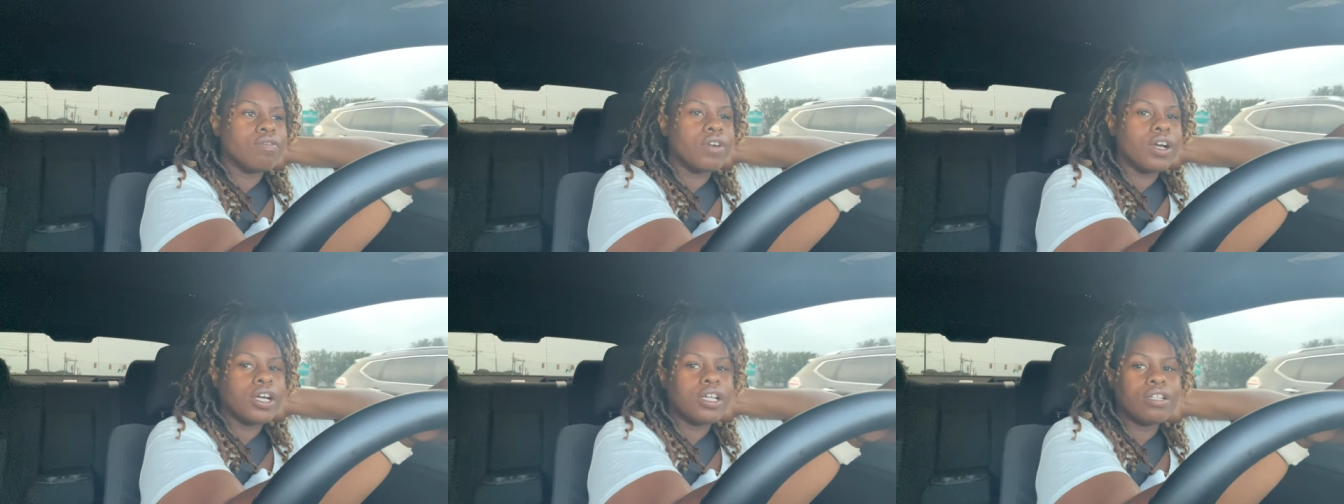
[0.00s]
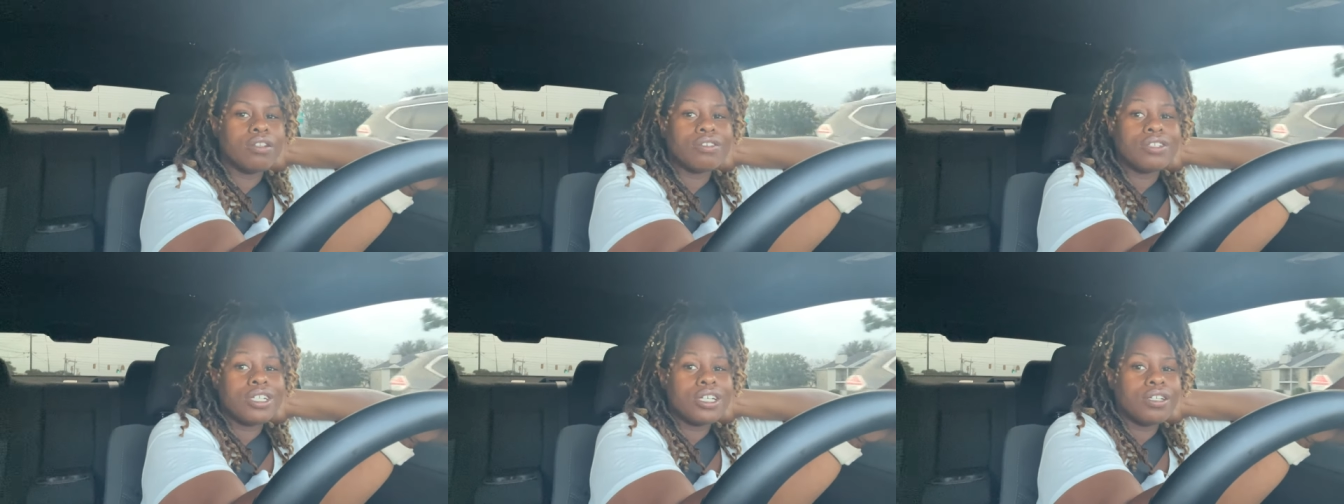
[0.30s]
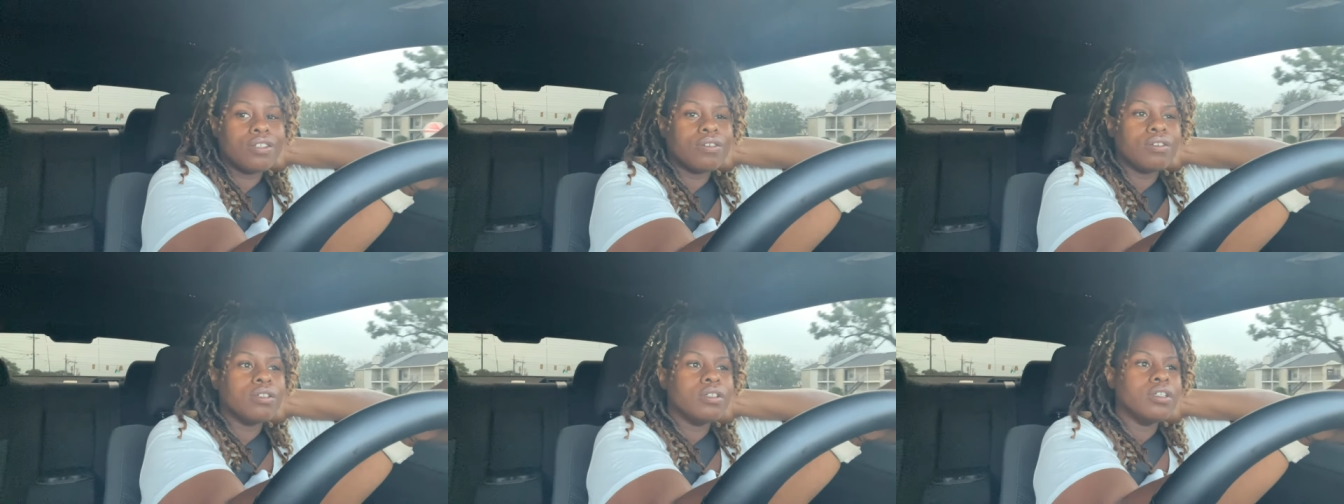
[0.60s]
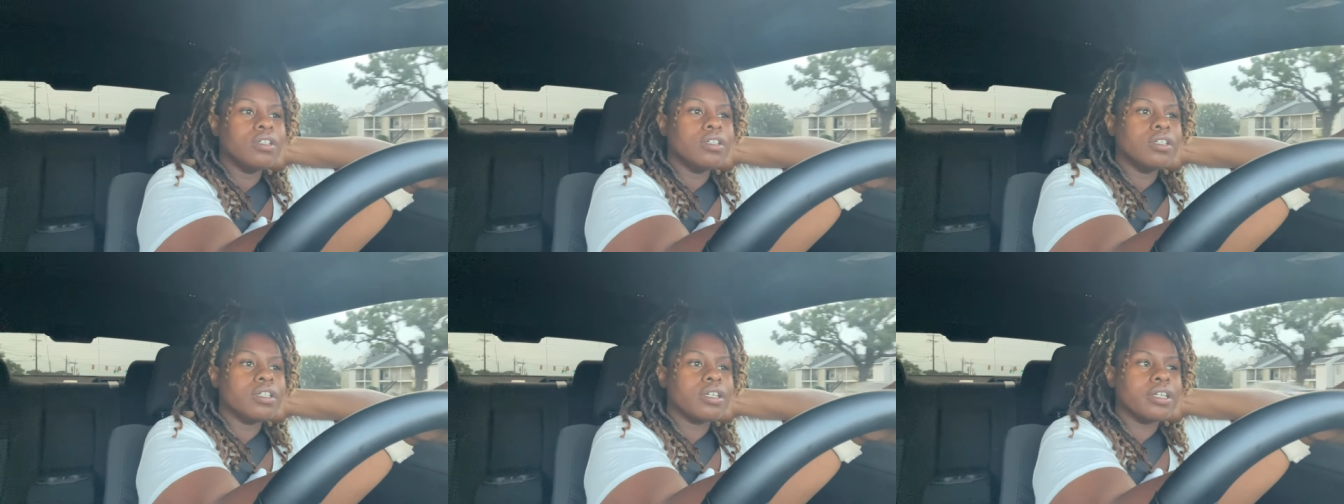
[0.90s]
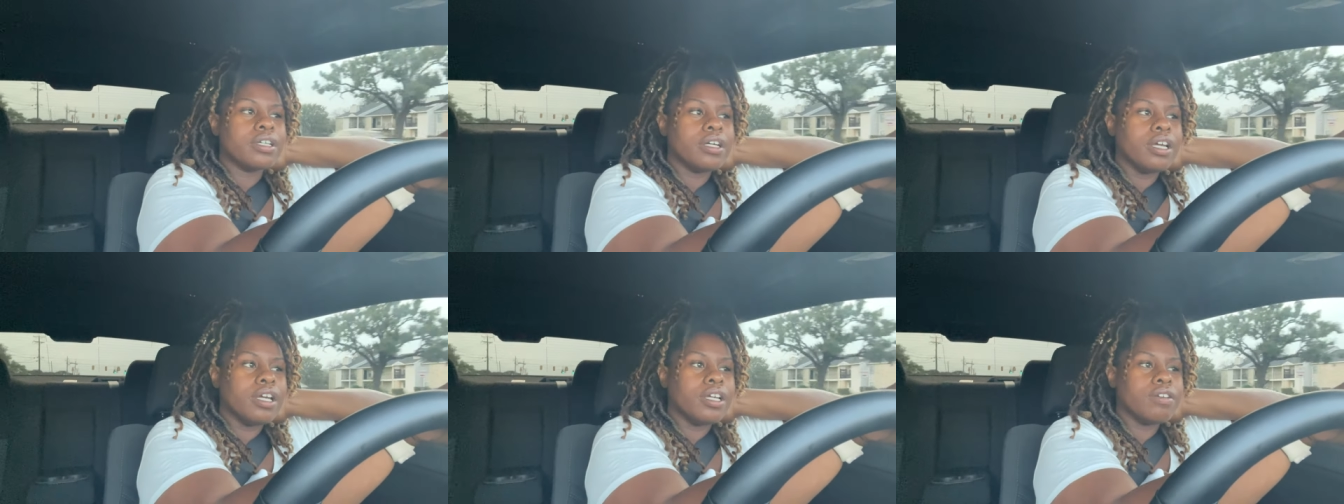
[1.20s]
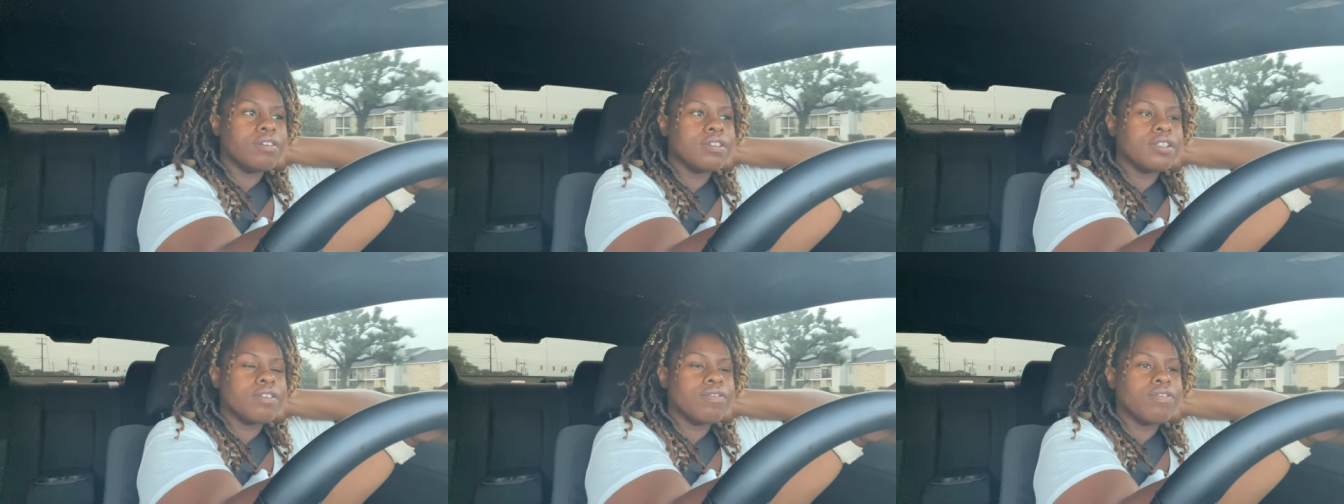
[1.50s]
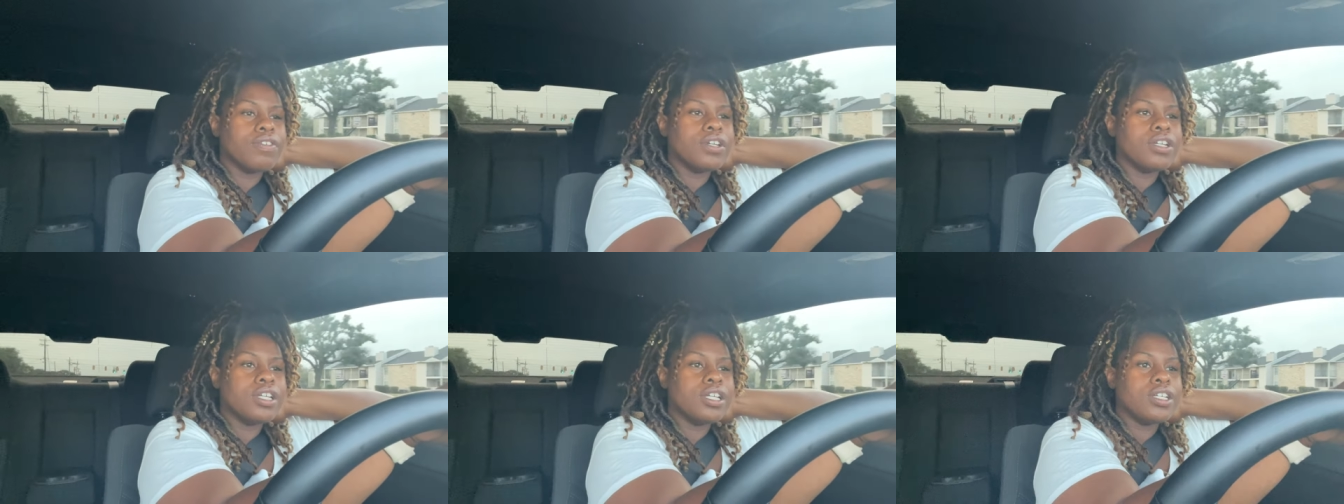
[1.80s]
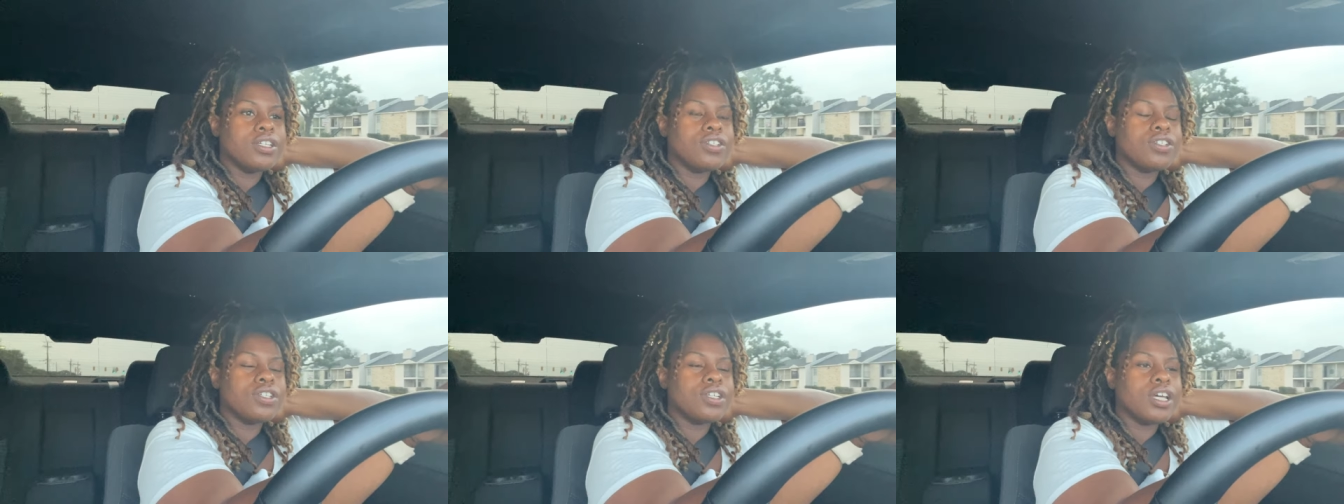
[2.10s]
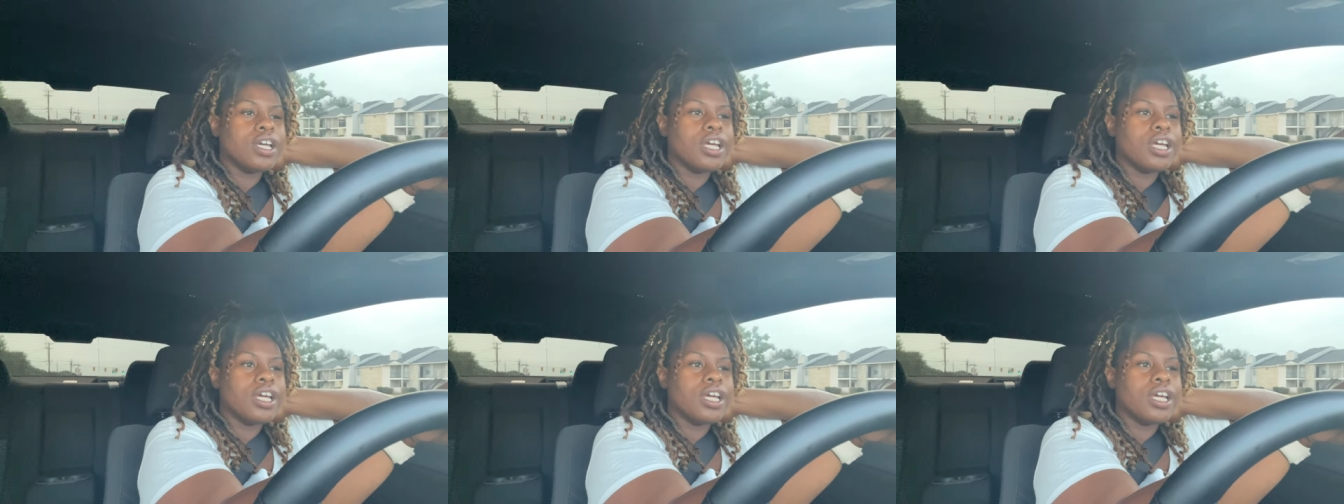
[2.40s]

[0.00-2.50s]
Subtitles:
regular channel and use the footage